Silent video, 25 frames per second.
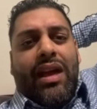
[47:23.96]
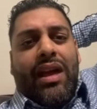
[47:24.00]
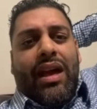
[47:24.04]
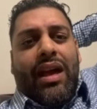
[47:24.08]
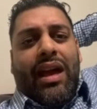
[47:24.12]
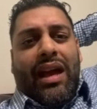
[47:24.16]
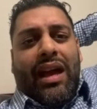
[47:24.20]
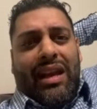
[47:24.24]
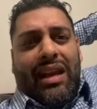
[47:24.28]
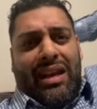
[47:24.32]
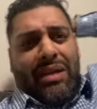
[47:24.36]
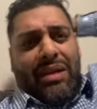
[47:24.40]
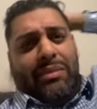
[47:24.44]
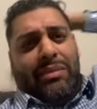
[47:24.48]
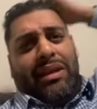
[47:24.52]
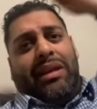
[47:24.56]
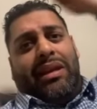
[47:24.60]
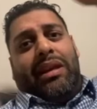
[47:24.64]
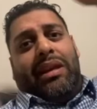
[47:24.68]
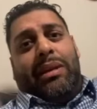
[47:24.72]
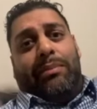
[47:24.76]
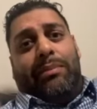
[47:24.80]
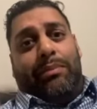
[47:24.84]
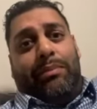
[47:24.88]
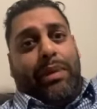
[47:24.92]
And
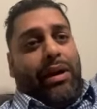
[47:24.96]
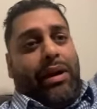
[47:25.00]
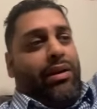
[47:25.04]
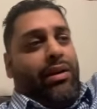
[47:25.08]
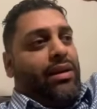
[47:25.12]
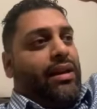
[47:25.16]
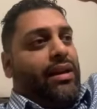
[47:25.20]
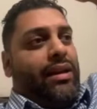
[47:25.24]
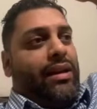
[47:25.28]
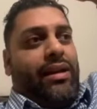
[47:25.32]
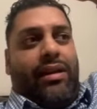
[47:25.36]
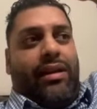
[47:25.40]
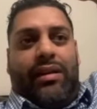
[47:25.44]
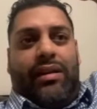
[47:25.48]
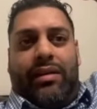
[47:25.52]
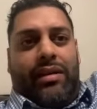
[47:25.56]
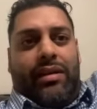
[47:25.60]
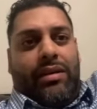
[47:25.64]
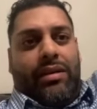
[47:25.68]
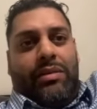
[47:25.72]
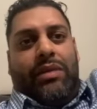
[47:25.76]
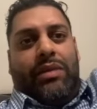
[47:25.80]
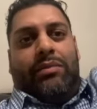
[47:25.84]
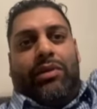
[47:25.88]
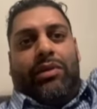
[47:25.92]

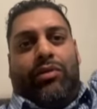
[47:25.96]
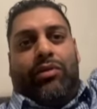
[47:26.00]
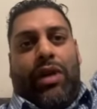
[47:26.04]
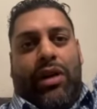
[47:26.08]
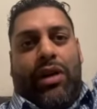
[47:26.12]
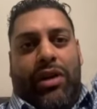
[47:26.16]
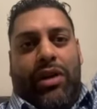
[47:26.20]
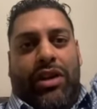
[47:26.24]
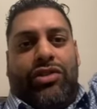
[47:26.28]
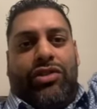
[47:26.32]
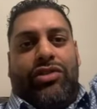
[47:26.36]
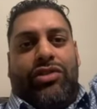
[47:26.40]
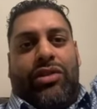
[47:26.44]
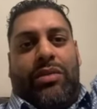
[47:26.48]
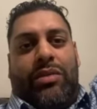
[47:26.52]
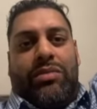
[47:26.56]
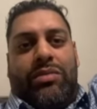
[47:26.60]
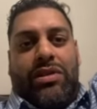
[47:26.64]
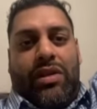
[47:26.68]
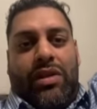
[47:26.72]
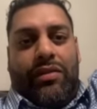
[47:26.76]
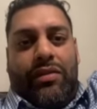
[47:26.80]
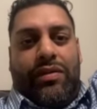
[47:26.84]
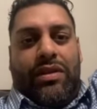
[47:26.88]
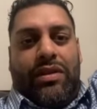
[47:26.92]
McGregor injured
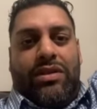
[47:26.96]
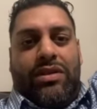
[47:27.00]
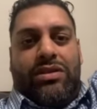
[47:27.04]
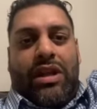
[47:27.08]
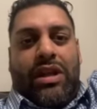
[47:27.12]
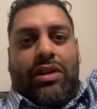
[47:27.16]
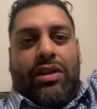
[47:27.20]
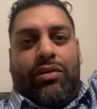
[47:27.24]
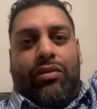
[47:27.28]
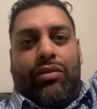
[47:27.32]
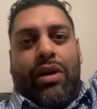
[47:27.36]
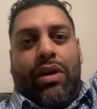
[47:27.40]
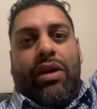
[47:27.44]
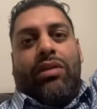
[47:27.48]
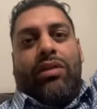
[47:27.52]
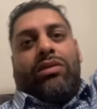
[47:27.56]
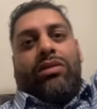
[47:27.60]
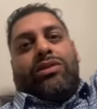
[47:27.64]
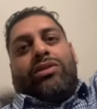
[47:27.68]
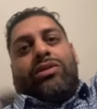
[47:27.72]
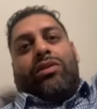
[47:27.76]
himself in the second round.